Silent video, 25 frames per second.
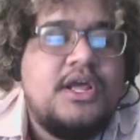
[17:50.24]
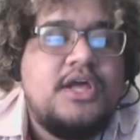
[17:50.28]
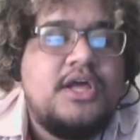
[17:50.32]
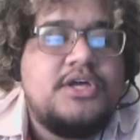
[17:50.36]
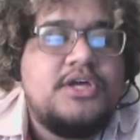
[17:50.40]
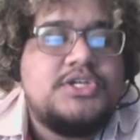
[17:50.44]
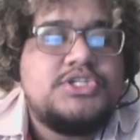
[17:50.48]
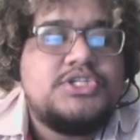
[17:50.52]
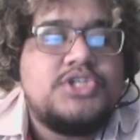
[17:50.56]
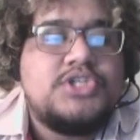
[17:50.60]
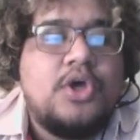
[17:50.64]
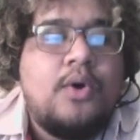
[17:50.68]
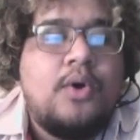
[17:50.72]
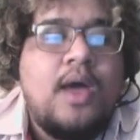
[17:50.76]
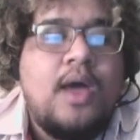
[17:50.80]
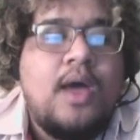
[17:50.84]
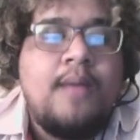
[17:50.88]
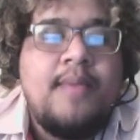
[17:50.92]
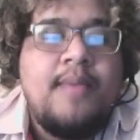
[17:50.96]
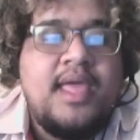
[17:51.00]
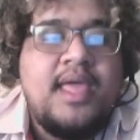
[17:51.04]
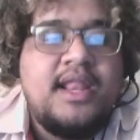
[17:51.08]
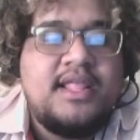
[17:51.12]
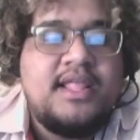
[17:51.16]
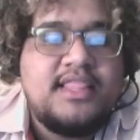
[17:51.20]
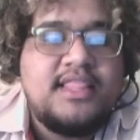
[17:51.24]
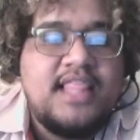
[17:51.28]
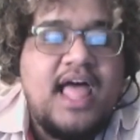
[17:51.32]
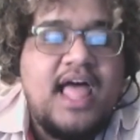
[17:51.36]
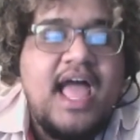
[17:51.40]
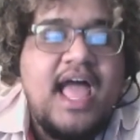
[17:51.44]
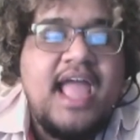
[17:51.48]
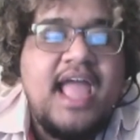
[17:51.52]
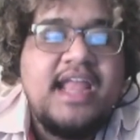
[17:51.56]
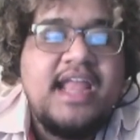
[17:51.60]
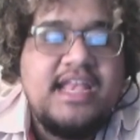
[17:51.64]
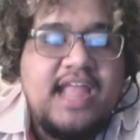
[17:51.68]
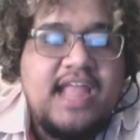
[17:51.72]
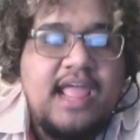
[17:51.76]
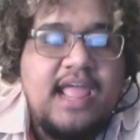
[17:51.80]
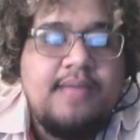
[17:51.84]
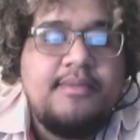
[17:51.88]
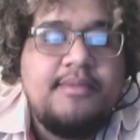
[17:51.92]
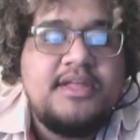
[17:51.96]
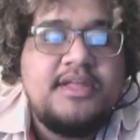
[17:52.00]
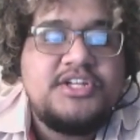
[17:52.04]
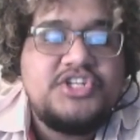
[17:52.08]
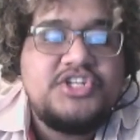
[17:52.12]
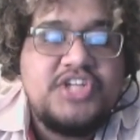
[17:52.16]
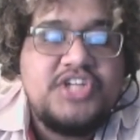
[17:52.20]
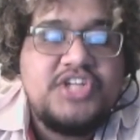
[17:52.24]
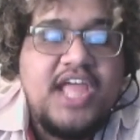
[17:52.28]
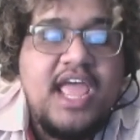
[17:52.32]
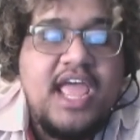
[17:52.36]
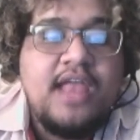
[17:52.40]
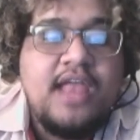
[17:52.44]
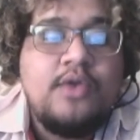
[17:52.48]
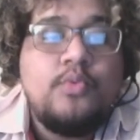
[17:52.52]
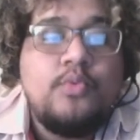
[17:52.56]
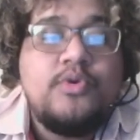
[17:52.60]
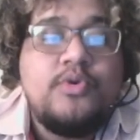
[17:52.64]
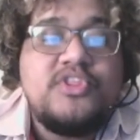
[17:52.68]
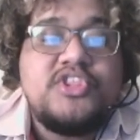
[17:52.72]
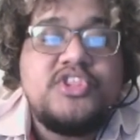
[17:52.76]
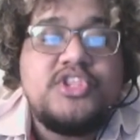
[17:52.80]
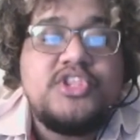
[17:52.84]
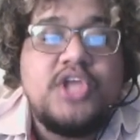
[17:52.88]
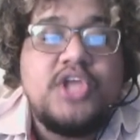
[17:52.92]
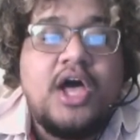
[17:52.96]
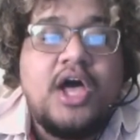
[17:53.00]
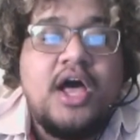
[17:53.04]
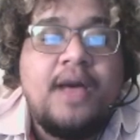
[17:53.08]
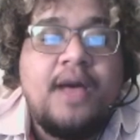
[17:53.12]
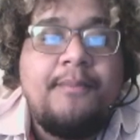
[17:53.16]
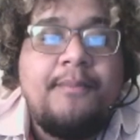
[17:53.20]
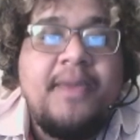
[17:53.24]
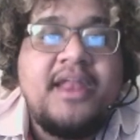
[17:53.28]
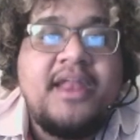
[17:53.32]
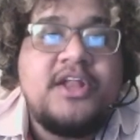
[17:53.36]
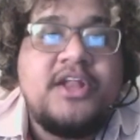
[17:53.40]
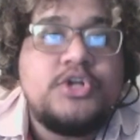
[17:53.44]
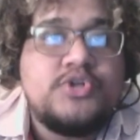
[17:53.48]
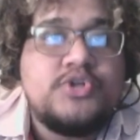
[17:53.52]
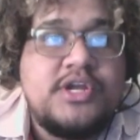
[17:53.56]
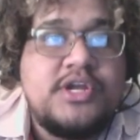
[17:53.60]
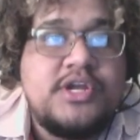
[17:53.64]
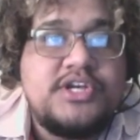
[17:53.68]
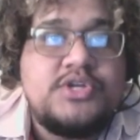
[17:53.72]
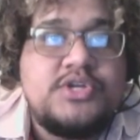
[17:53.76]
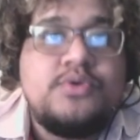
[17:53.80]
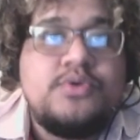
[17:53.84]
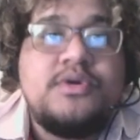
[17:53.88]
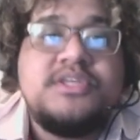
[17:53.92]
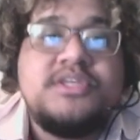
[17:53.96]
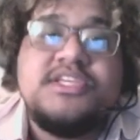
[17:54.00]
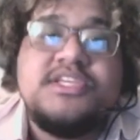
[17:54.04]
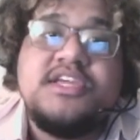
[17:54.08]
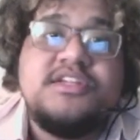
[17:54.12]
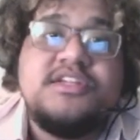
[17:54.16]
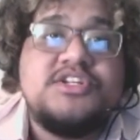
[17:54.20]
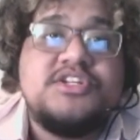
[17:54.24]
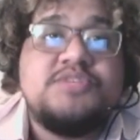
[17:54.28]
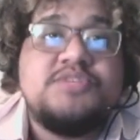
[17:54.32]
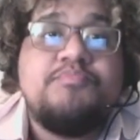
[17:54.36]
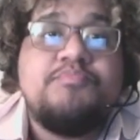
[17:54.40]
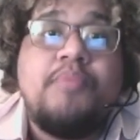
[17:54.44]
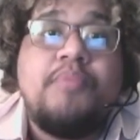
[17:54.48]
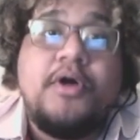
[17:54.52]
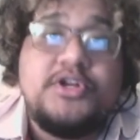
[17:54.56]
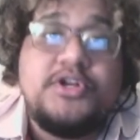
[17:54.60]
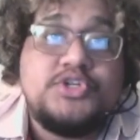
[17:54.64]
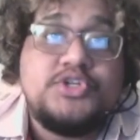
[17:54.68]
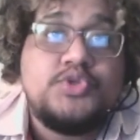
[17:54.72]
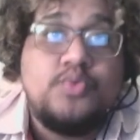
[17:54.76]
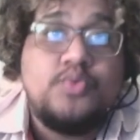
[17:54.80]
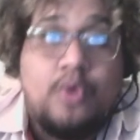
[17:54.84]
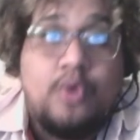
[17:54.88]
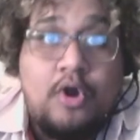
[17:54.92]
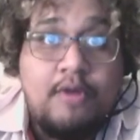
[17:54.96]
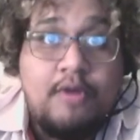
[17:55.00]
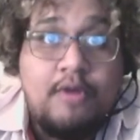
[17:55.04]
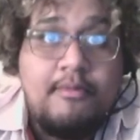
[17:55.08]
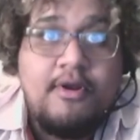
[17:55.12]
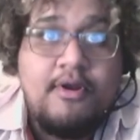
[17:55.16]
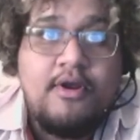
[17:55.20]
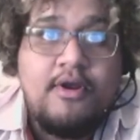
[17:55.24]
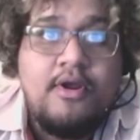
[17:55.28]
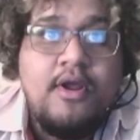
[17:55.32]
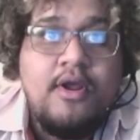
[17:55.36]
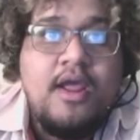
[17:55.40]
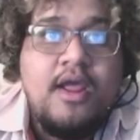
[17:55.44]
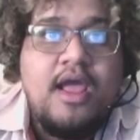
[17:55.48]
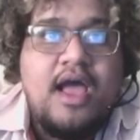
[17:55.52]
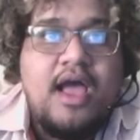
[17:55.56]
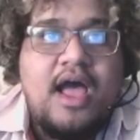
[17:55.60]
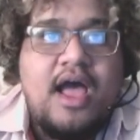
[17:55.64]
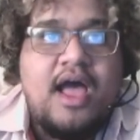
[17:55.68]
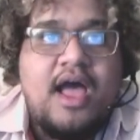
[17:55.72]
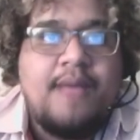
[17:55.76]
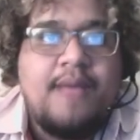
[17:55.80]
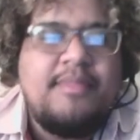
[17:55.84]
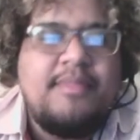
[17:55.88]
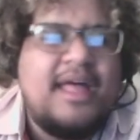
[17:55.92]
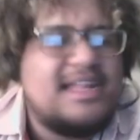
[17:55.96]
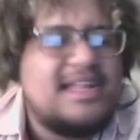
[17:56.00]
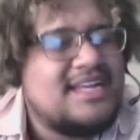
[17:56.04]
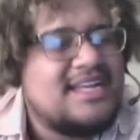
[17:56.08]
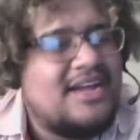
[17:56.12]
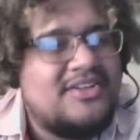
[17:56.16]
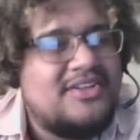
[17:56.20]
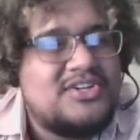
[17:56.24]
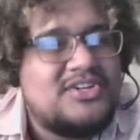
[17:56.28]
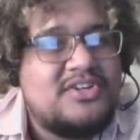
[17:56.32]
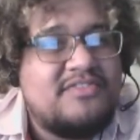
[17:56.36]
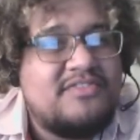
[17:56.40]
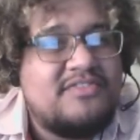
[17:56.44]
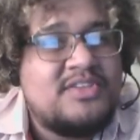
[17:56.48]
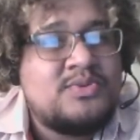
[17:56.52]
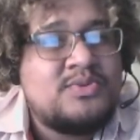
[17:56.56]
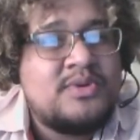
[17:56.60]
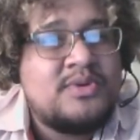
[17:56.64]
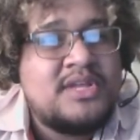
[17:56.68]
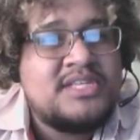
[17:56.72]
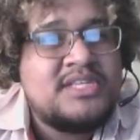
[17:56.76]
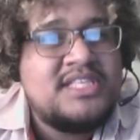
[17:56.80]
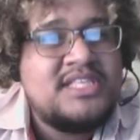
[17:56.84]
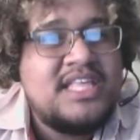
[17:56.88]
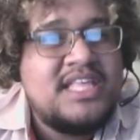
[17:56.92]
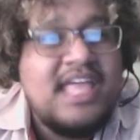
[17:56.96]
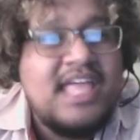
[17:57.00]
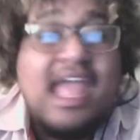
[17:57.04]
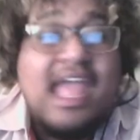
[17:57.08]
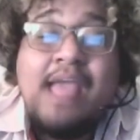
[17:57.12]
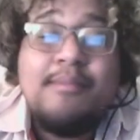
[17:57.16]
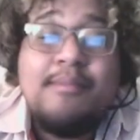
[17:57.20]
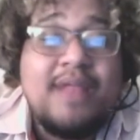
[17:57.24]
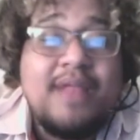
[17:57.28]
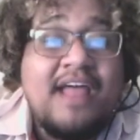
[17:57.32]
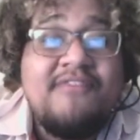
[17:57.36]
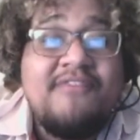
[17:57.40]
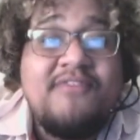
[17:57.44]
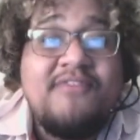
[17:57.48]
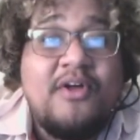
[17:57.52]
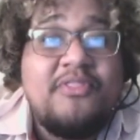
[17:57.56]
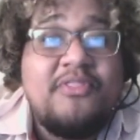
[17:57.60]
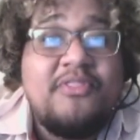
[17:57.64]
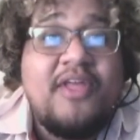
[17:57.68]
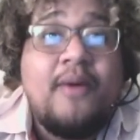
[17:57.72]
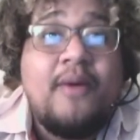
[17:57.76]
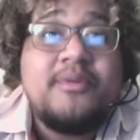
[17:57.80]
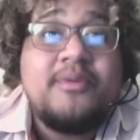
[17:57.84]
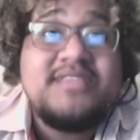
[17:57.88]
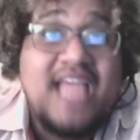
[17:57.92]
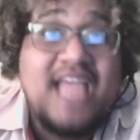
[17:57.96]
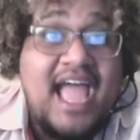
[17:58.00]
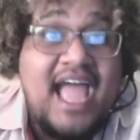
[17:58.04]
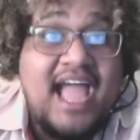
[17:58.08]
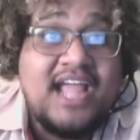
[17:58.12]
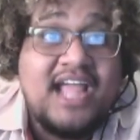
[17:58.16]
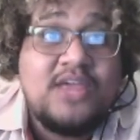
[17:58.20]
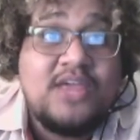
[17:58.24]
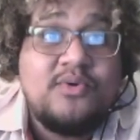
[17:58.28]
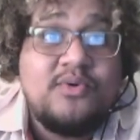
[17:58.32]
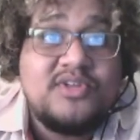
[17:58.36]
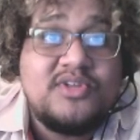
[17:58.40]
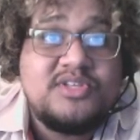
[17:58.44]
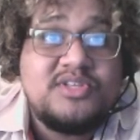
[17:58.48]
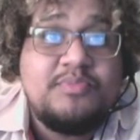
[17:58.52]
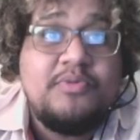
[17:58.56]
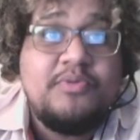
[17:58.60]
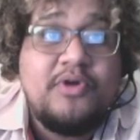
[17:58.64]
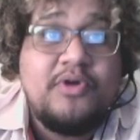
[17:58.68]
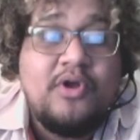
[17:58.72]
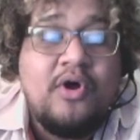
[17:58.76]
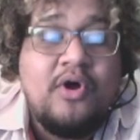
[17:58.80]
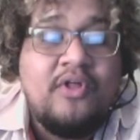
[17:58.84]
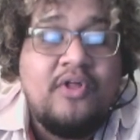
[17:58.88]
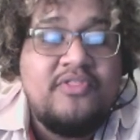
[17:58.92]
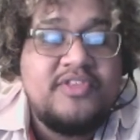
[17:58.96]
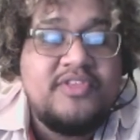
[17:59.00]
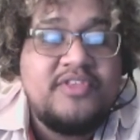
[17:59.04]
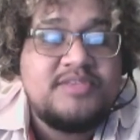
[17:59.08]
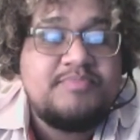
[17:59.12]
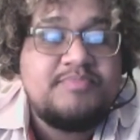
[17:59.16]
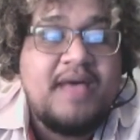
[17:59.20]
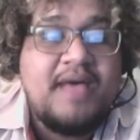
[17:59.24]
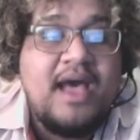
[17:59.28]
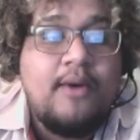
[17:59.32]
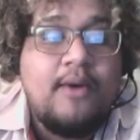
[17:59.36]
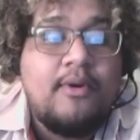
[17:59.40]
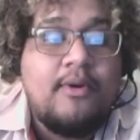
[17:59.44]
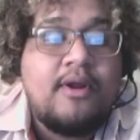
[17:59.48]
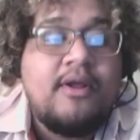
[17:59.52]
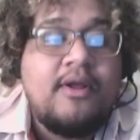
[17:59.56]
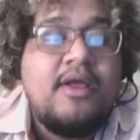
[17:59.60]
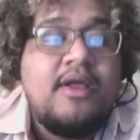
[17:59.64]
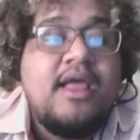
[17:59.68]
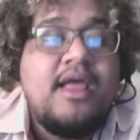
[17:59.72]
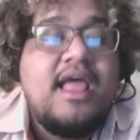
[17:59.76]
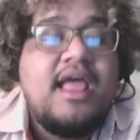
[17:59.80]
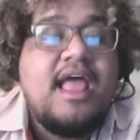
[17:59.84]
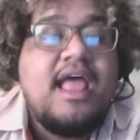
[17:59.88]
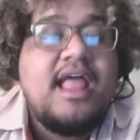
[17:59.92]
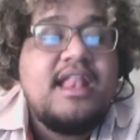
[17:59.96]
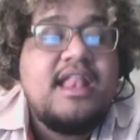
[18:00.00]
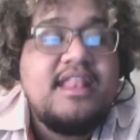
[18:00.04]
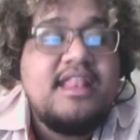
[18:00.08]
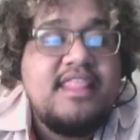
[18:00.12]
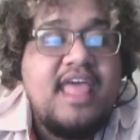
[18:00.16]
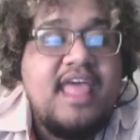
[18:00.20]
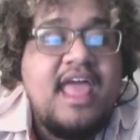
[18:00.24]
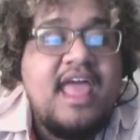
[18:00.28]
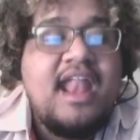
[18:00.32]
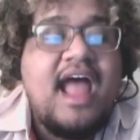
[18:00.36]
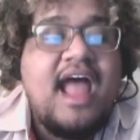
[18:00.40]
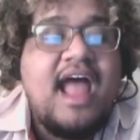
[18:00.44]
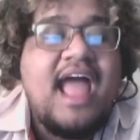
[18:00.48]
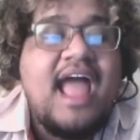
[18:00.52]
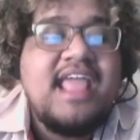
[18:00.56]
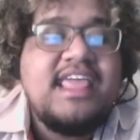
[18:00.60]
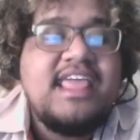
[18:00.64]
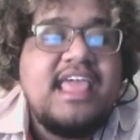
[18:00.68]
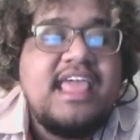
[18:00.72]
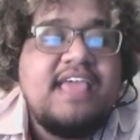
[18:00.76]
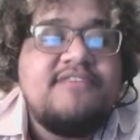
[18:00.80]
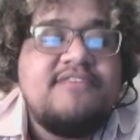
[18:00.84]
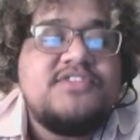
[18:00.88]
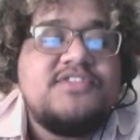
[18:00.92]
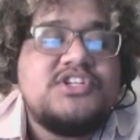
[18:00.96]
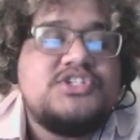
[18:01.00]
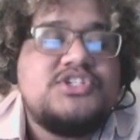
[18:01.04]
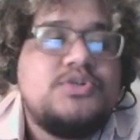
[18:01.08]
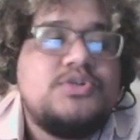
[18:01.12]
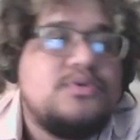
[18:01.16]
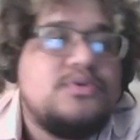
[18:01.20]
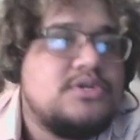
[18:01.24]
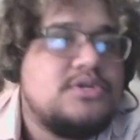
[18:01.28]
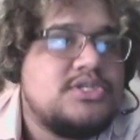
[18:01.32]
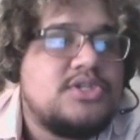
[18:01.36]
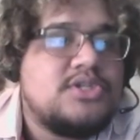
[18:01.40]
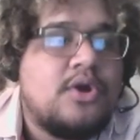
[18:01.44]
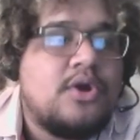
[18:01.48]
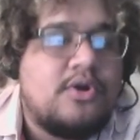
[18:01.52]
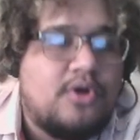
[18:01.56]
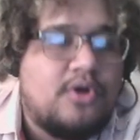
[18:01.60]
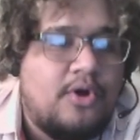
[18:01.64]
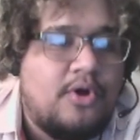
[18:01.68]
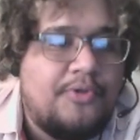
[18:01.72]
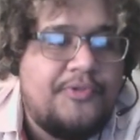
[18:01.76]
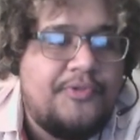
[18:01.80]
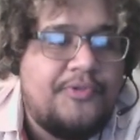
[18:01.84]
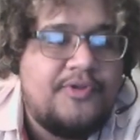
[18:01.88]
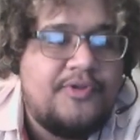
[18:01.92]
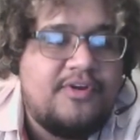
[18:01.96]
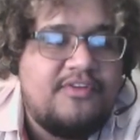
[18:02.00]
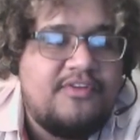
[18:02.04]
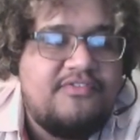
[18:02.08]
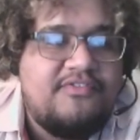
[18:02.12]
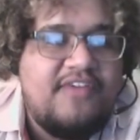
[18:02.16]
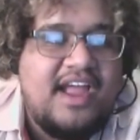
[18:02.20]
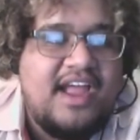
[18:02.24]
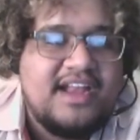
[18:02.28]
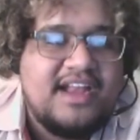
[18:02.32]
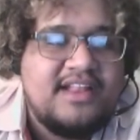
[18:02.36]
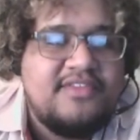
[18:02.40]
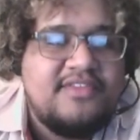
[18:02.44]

So I made it line damage 10 with penetrate 2, because he can just punch through armor. I'm not entirely sure if that's what it does in the game, but I felt that was accurate to put on this power. Then I gave the Shooting Star an alternate effect.